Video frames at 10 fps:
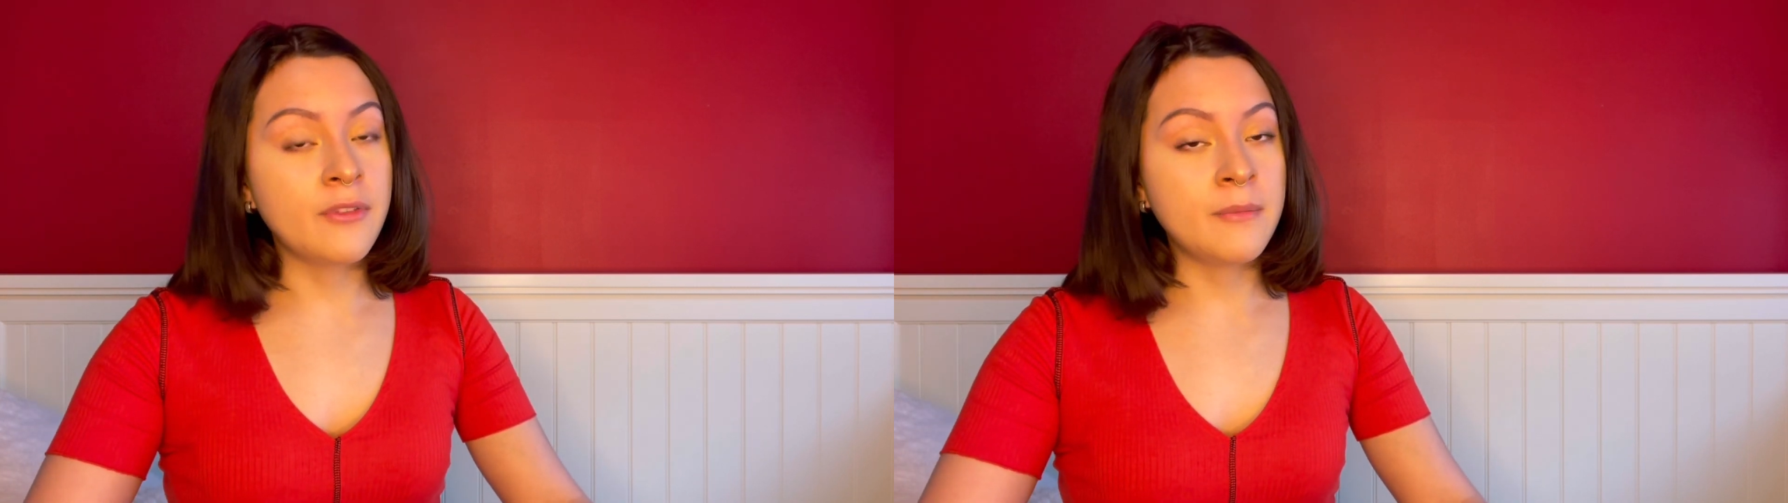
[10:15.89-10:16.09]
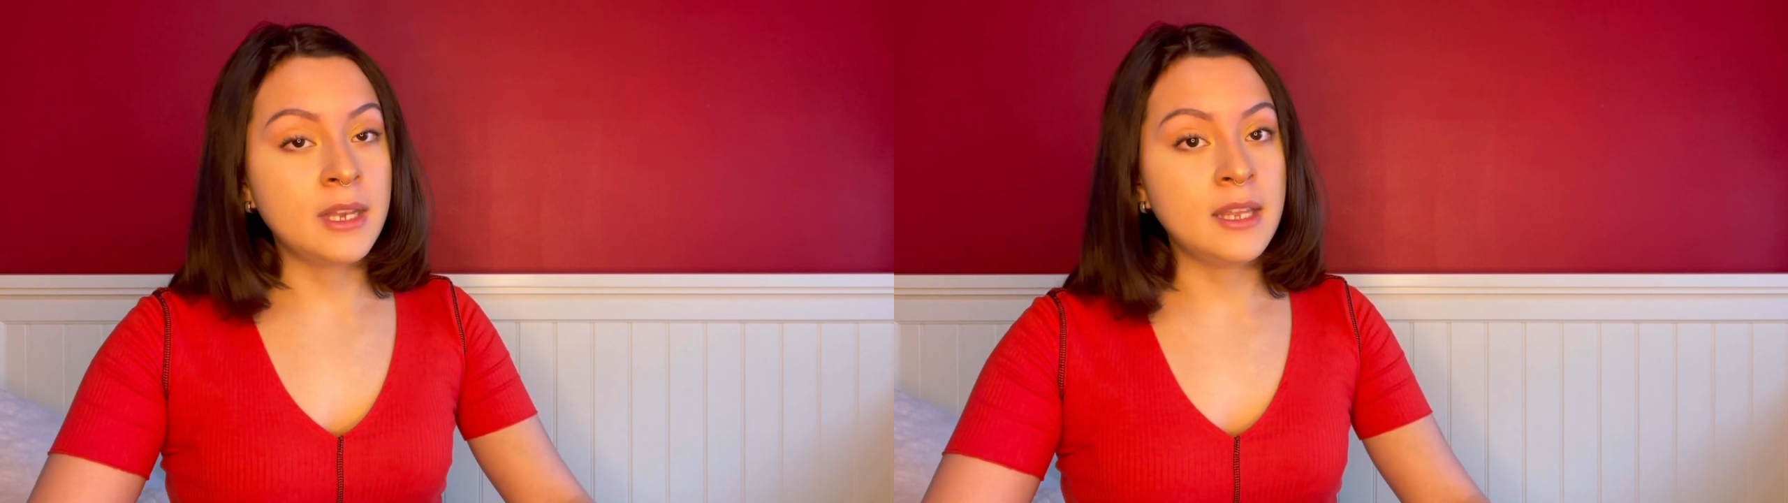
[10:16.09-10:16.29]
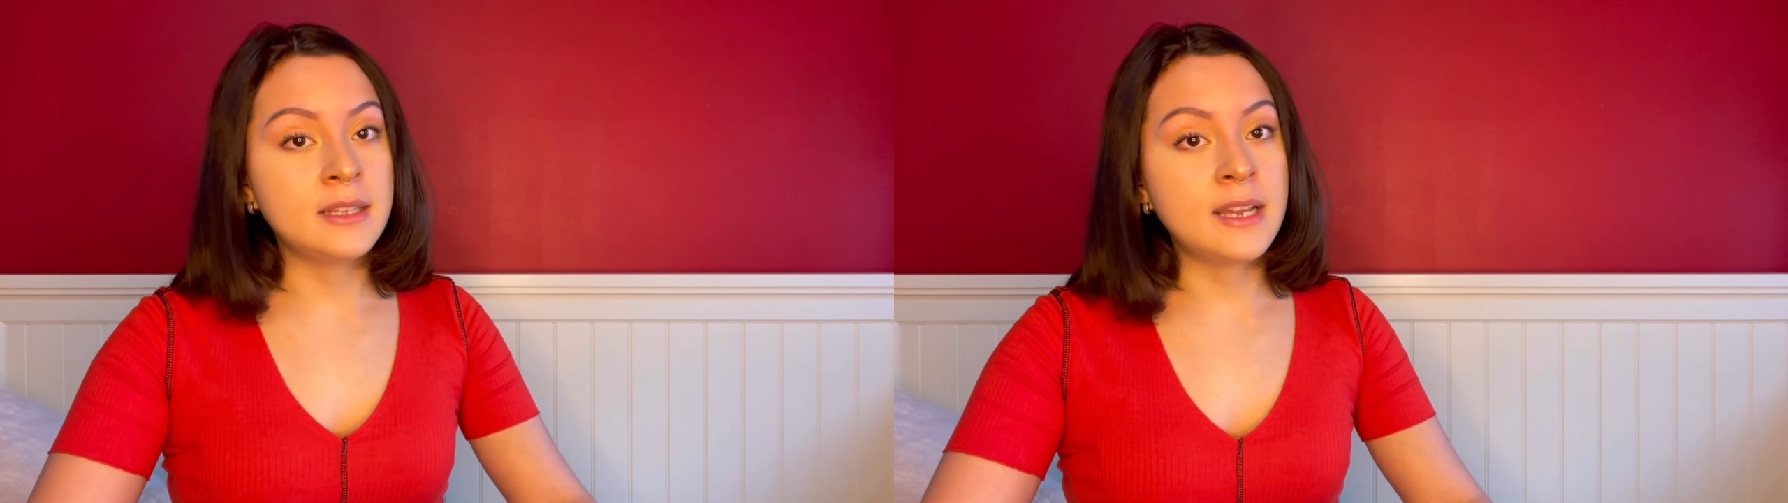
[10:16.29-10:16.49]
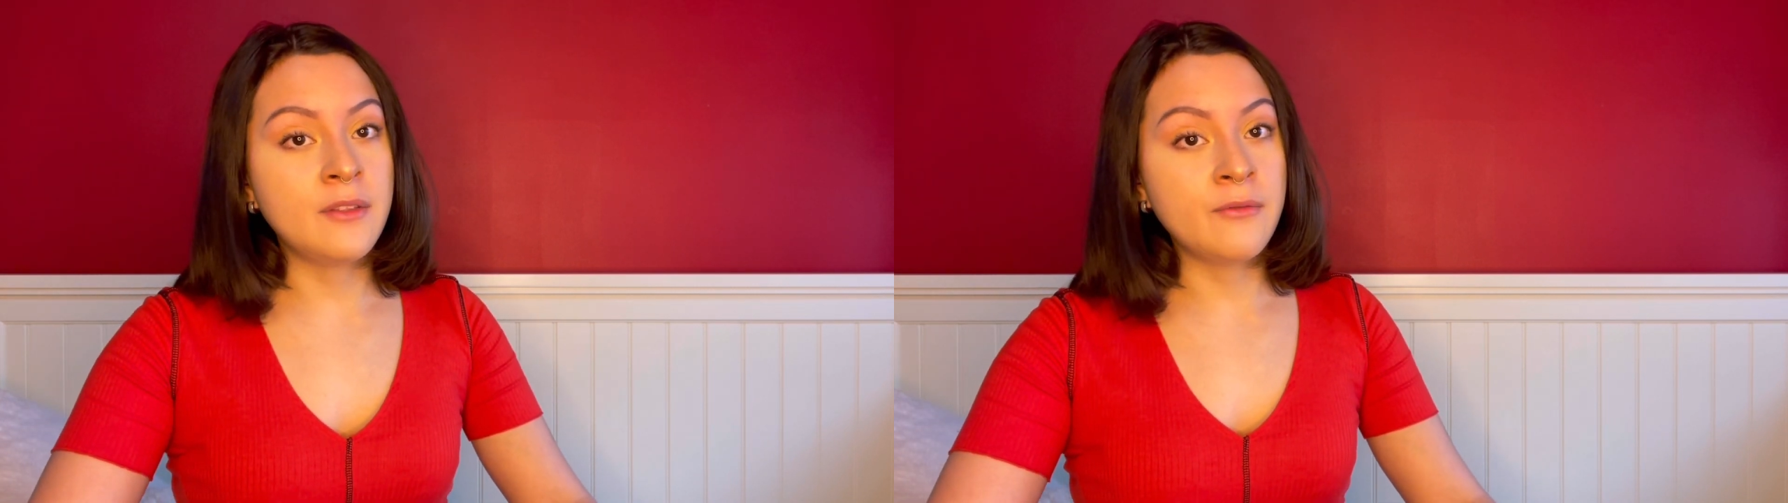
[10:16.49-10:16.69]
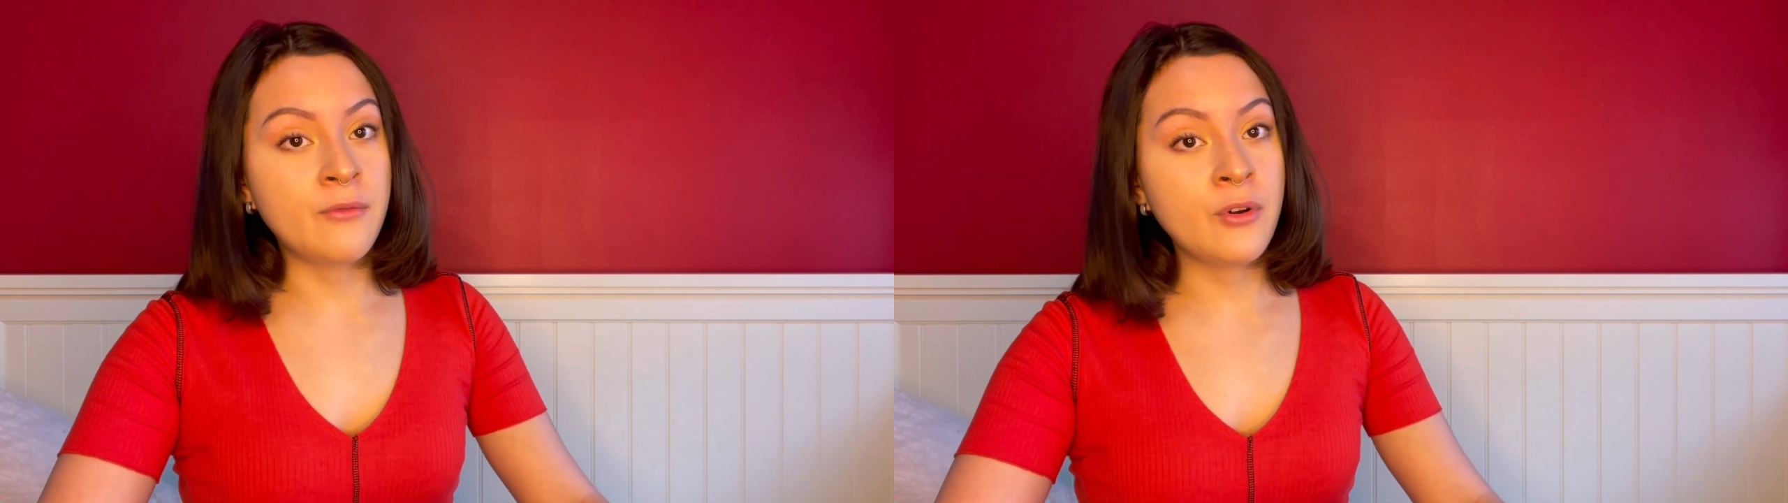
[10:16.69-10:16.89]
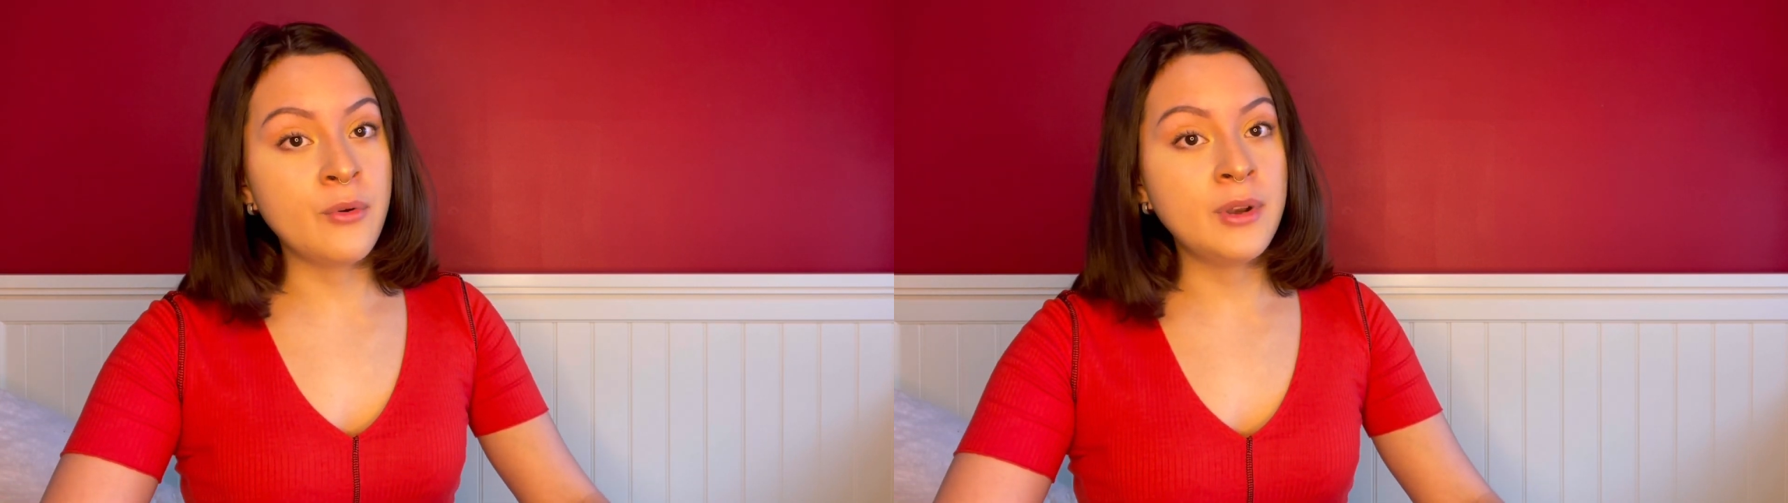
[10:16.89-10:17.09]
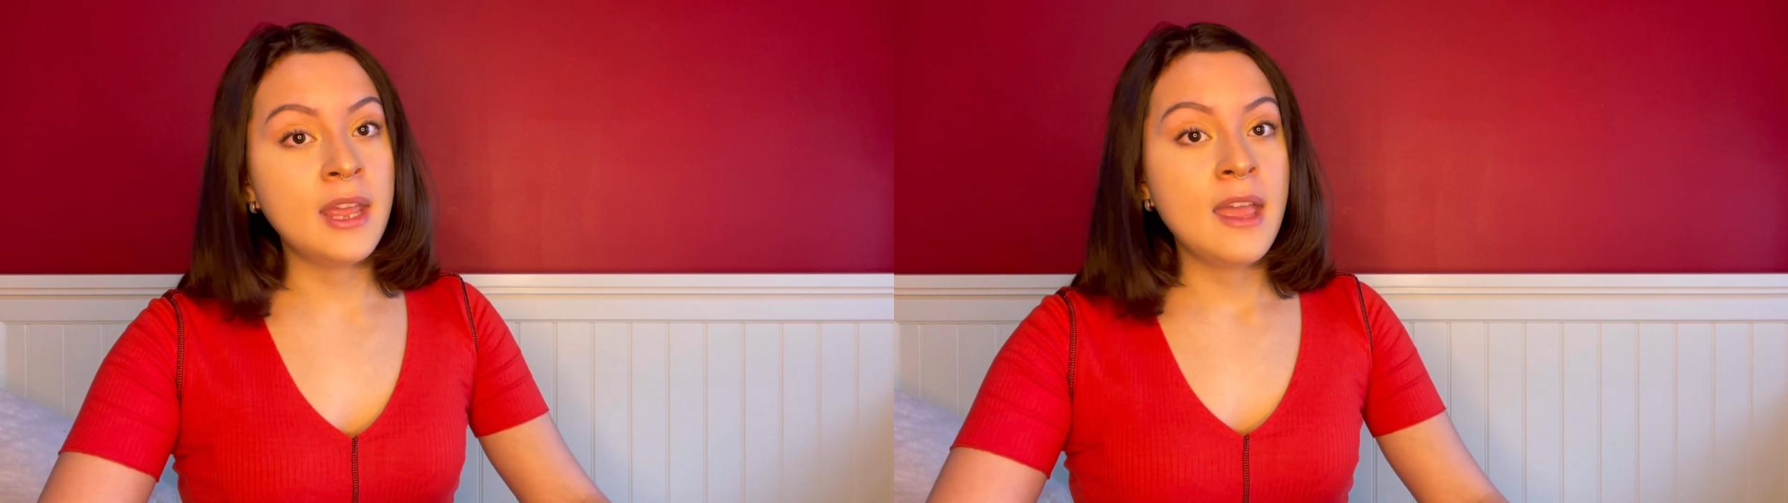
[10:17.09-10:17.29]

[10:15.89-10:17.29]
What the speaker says: the money down the road.